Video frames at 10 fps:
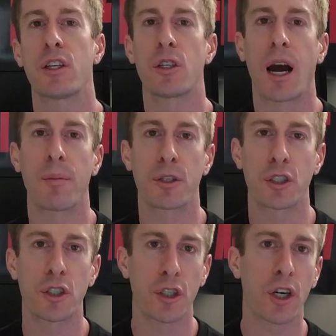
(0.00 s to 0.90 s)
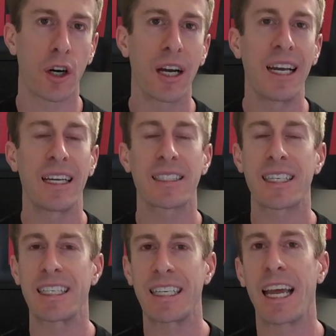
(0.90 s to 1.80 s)
and how much sugar is
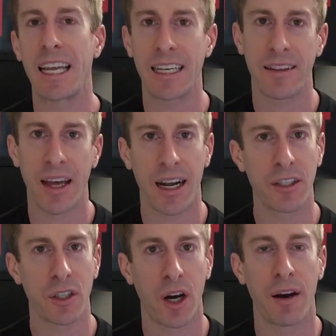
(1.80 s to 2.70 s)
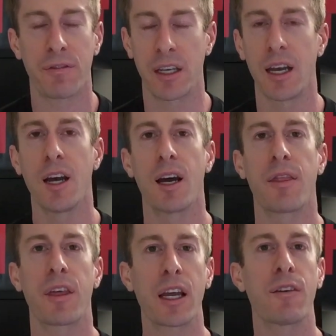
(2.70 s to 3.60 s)
contained in that iced coffee.
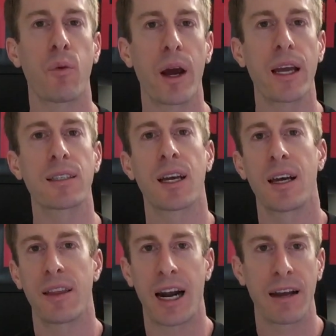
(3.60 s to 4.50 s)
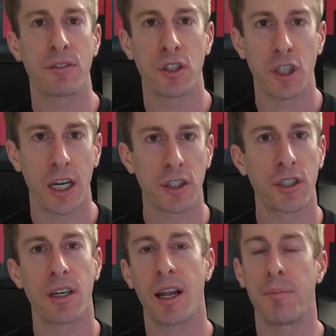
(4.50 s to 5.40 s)
Think of ways that I've
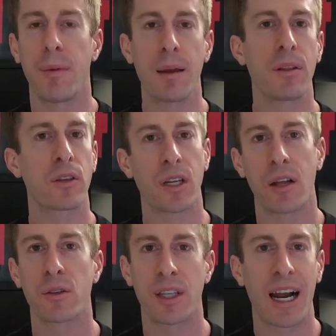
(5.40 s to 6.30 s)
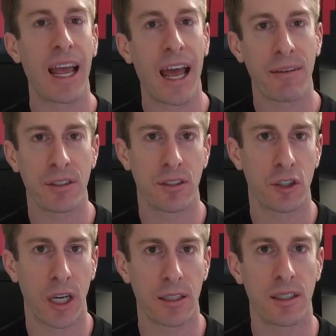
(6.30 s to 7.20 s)
suggested, and maybe there's others that I haven't
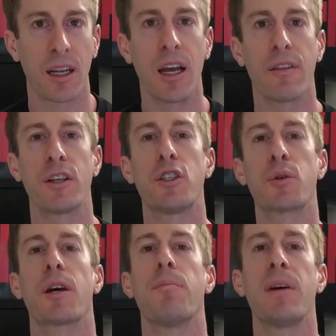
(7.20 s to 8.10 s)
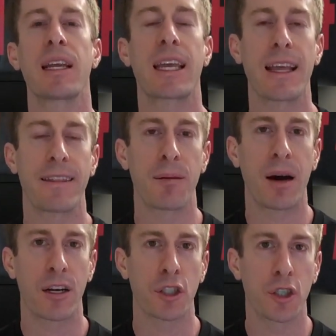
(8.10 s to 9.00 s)
suggested, that you can mitigate the
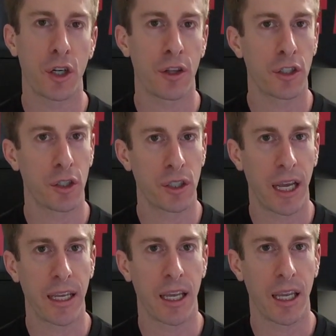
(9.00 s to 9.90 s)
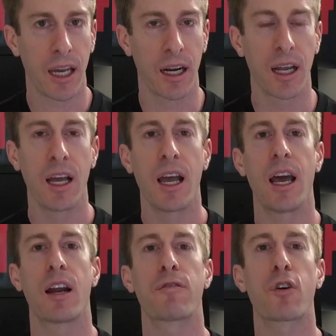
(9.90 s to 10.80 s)
amount of sugar that you're taking in.
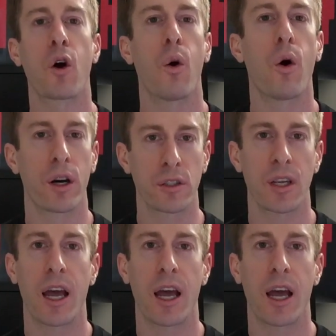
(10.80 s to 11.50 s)
And of course,